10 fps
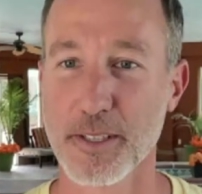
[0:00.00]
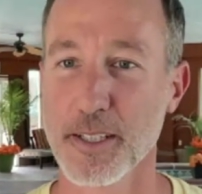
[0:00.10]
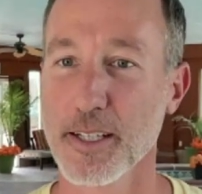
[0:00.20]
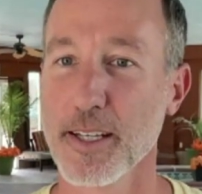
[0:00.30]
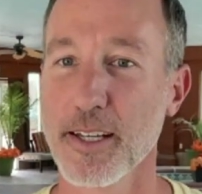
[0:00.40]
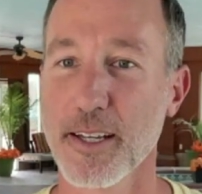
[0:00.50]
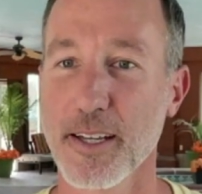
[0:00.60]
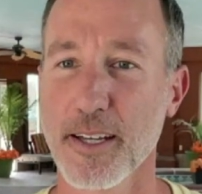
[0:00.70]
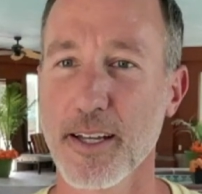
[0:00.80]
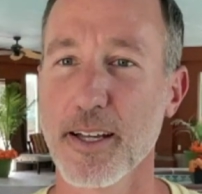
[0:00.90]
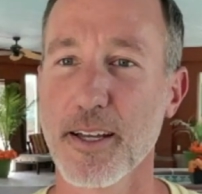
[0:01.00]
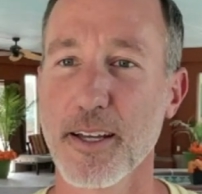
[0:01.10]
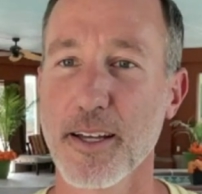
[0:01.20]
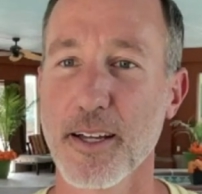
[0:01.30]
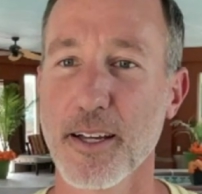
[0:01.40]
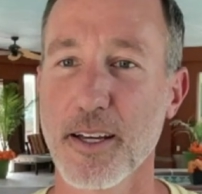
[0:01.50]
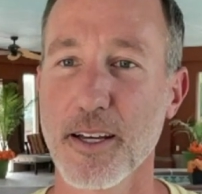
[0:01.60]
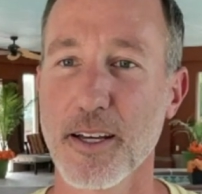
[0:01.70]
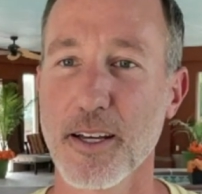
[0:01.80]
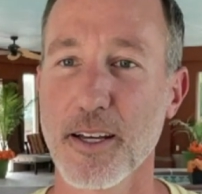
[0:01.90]

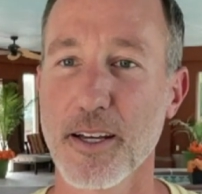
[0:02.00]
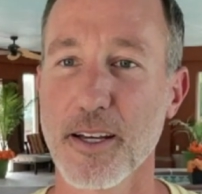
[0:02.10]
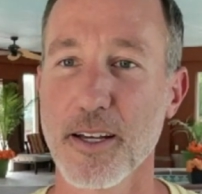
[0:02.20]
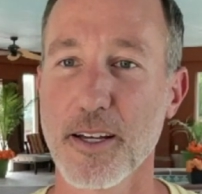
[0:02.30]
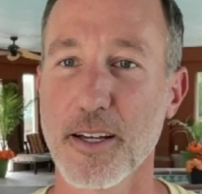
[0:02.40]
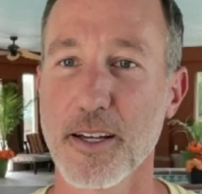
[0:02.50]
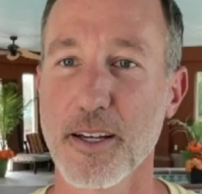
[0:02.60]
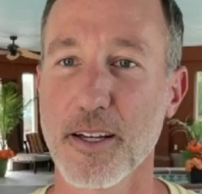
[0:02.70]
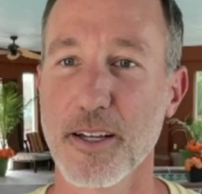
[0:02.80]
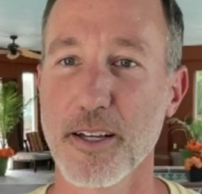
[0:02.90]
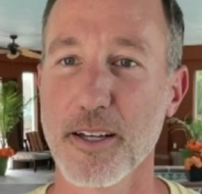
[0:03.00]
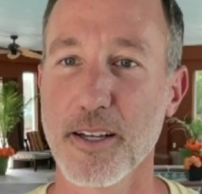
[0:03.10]
(no one is talking)